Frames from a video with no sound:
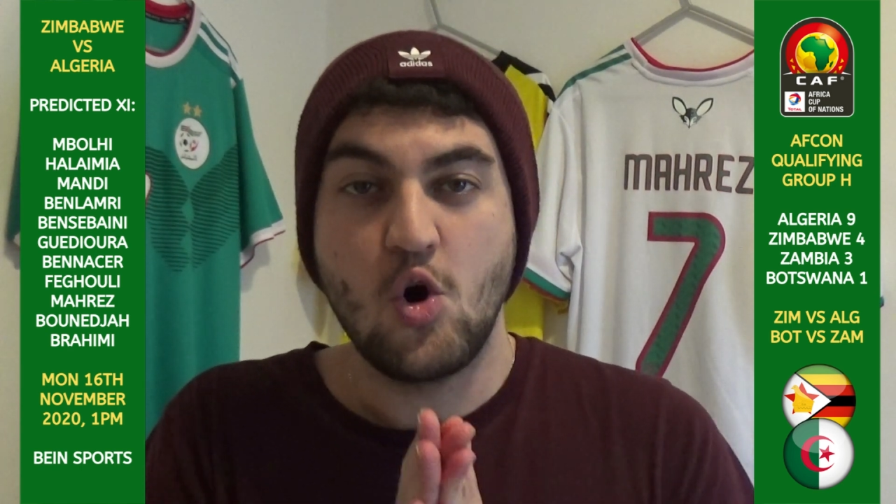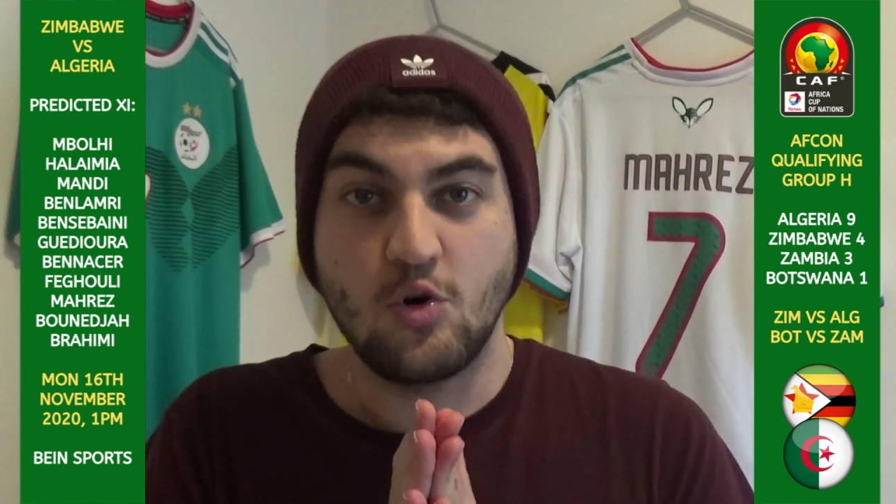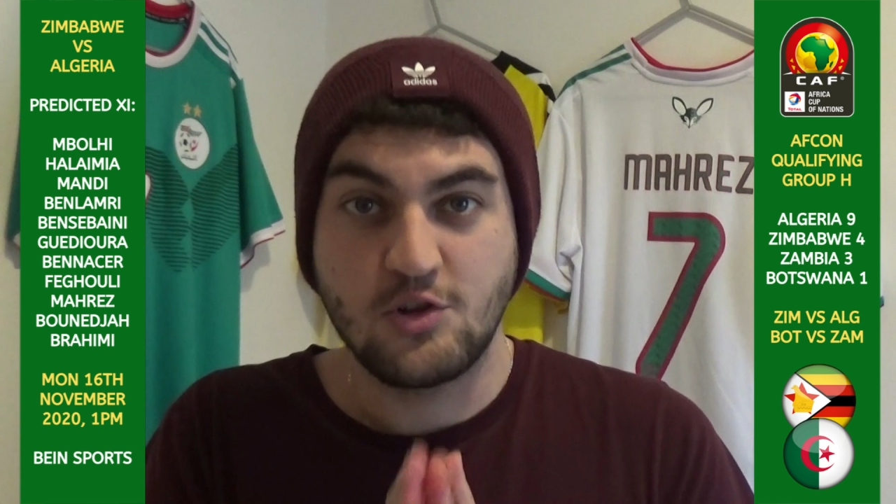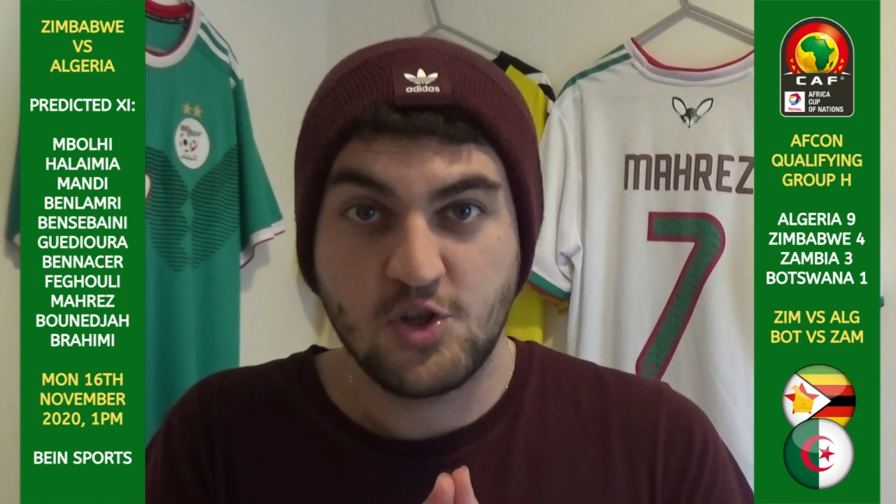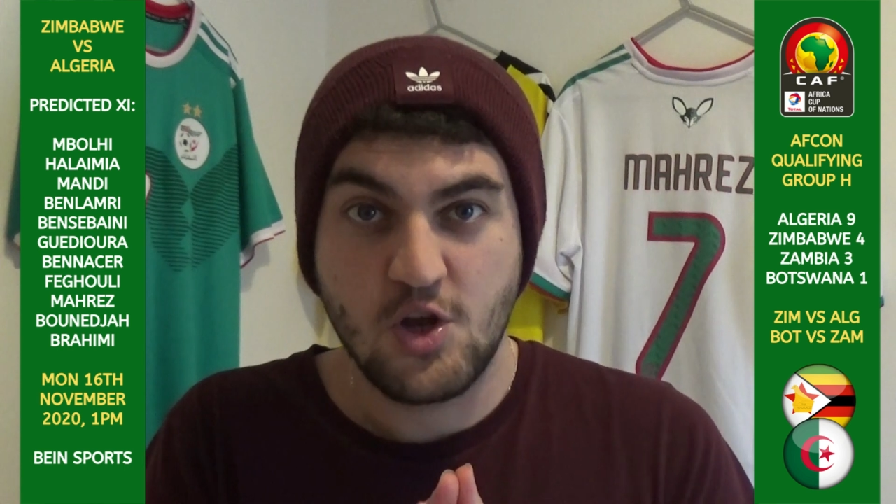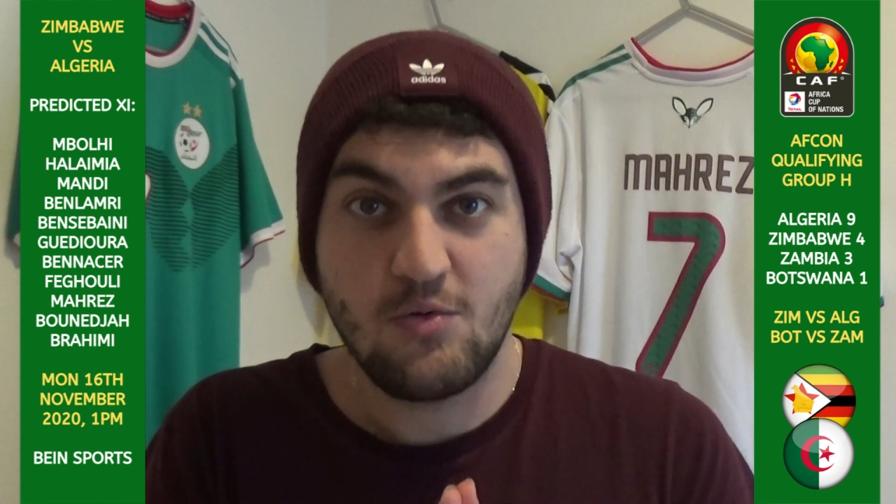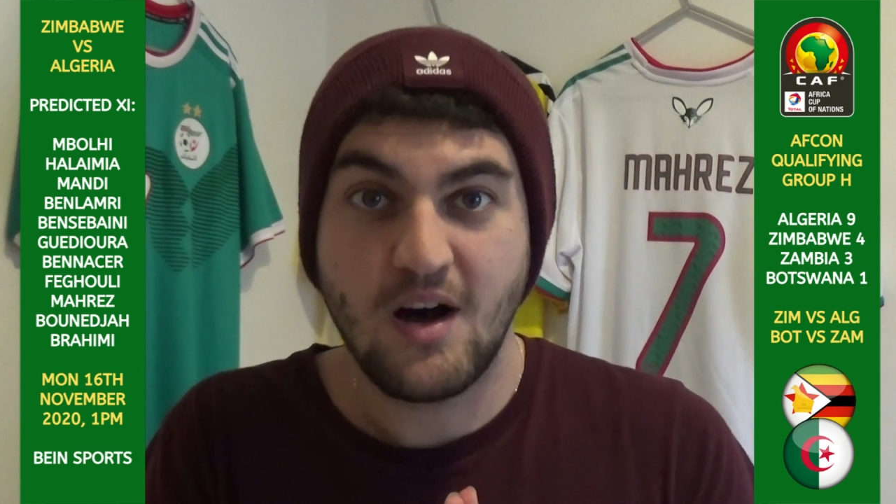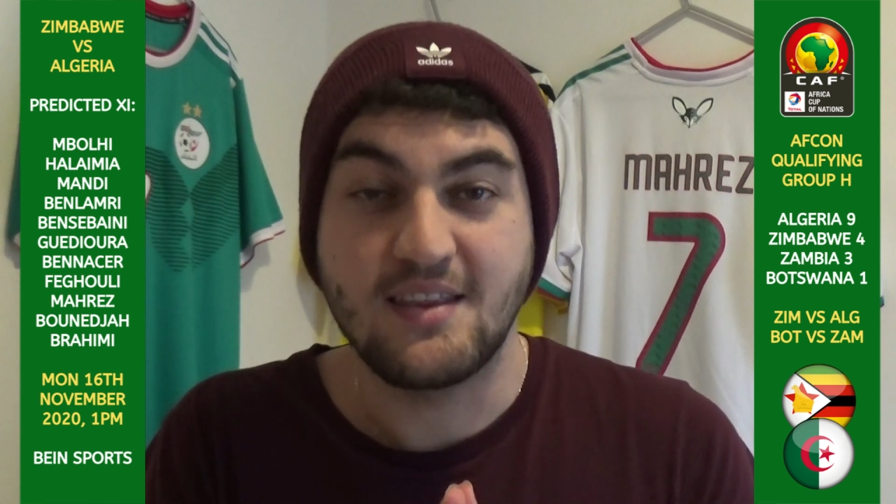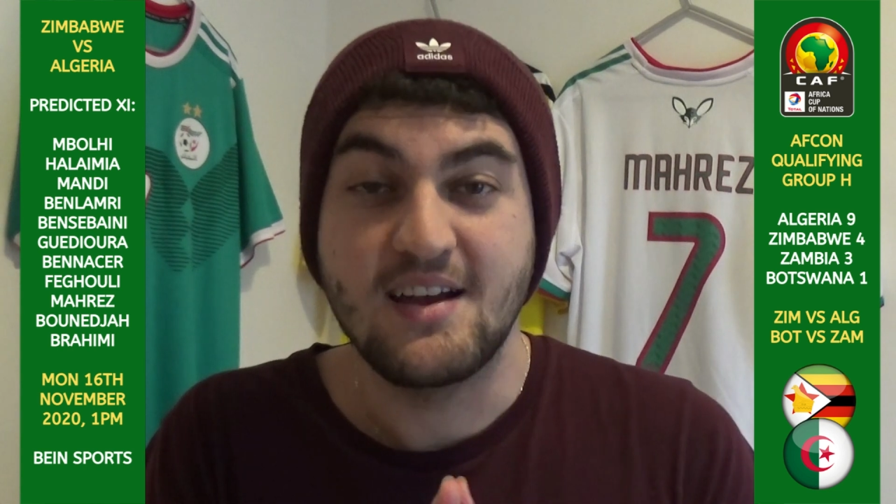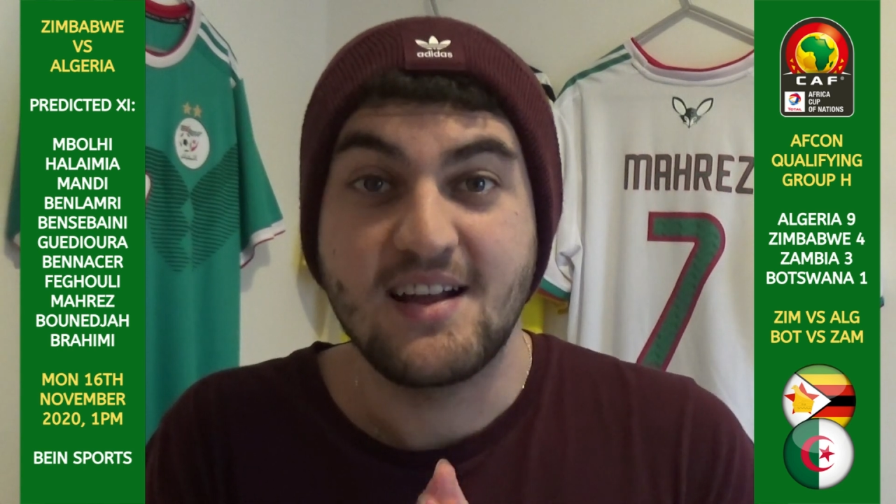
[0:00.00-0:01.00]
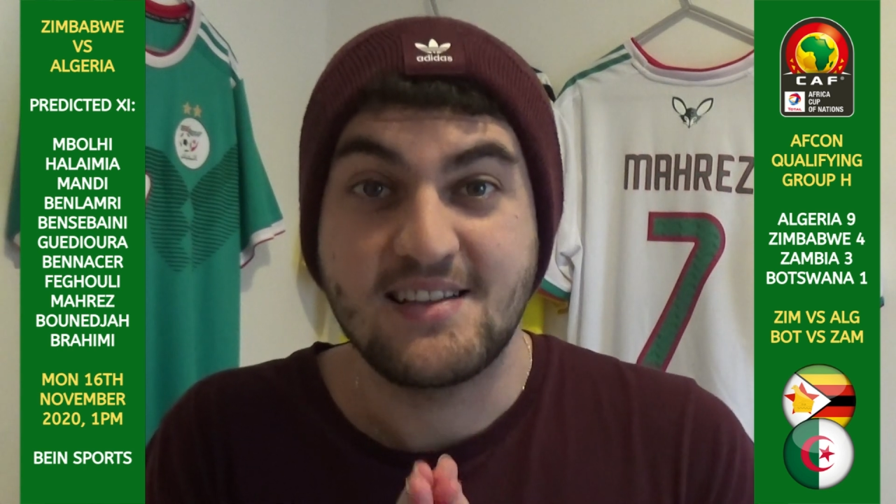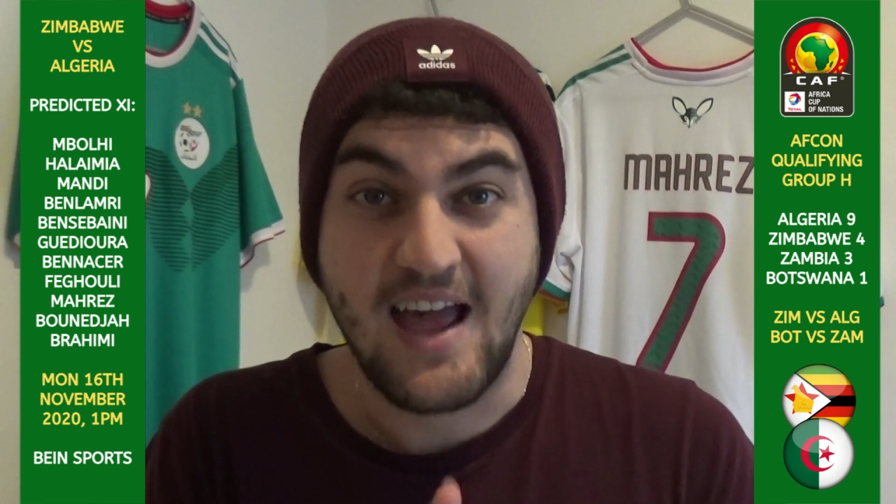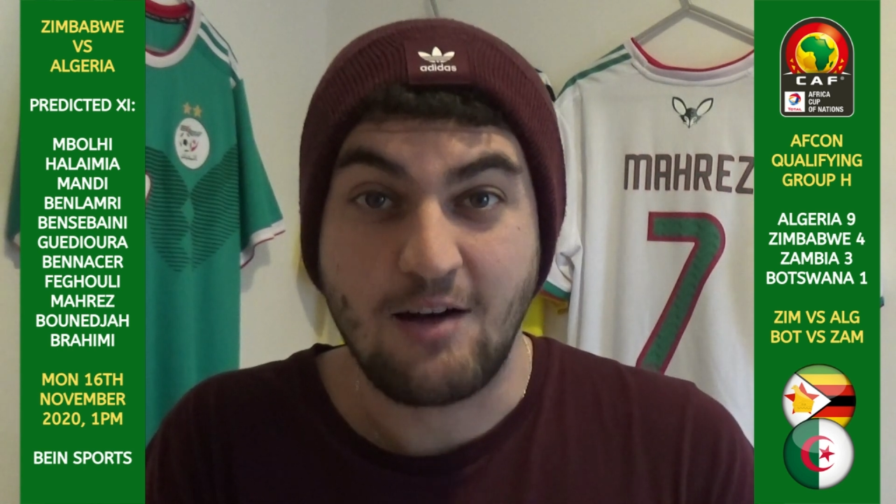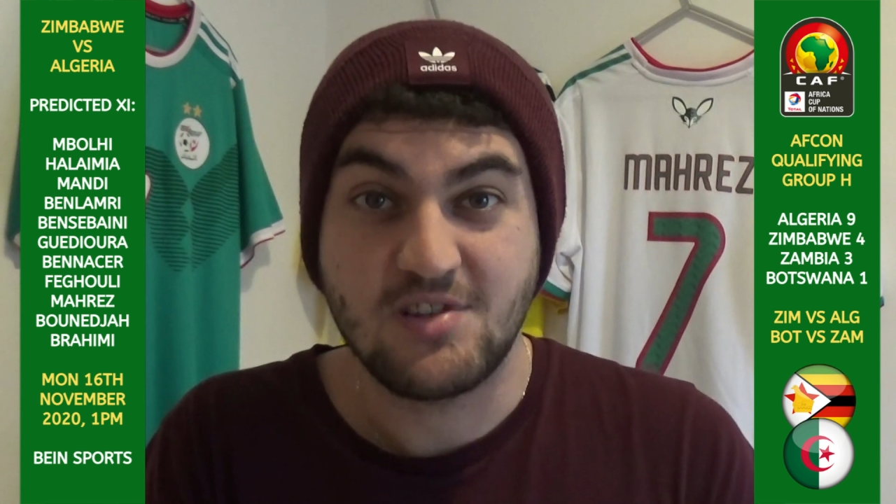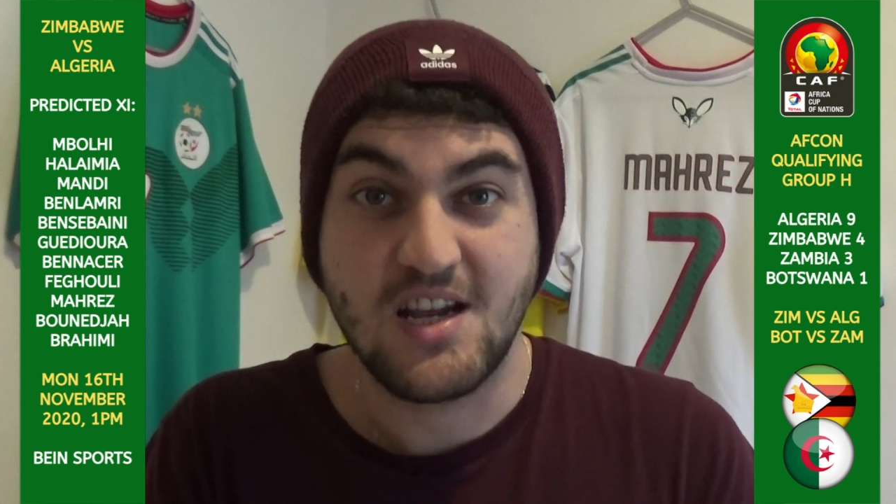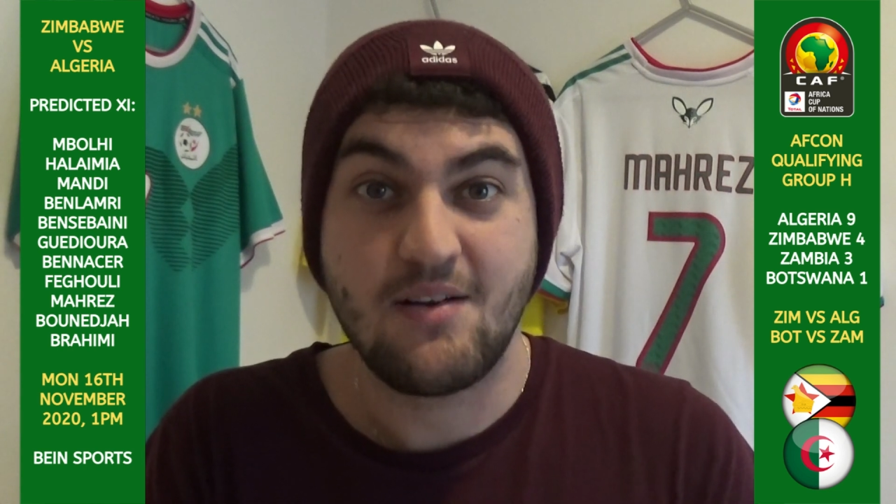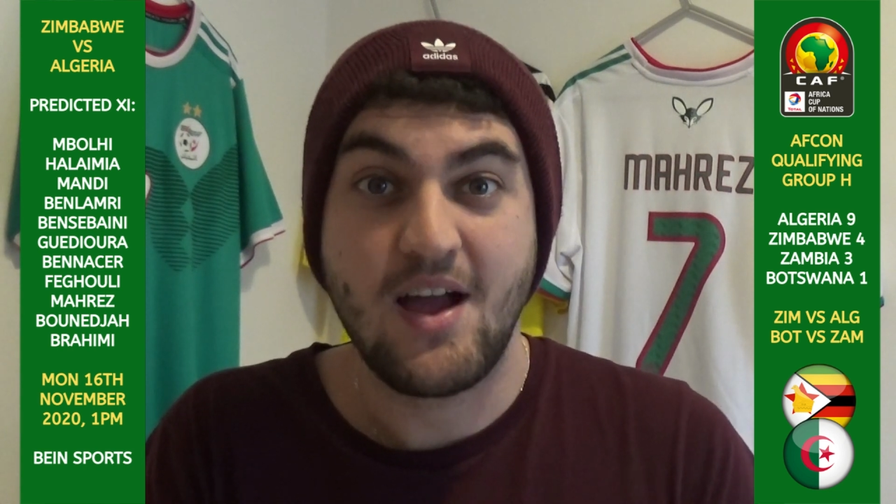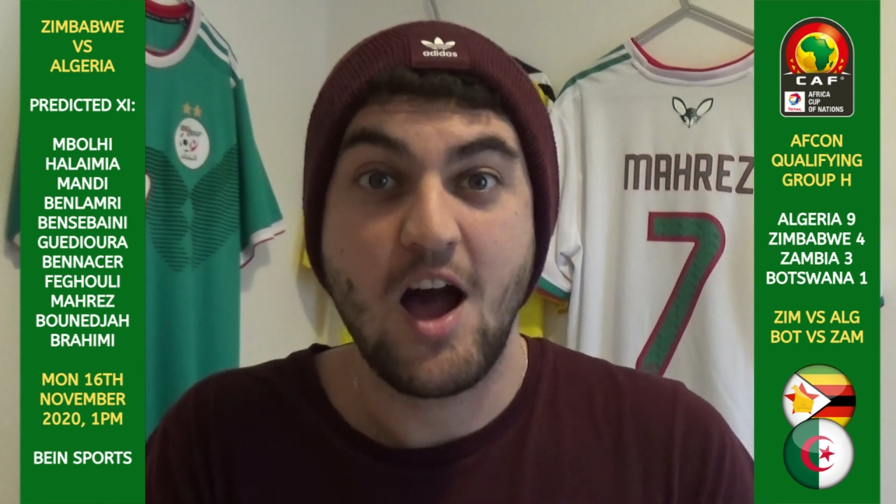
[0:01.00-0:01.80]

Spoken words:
or 2-1 to Algeria.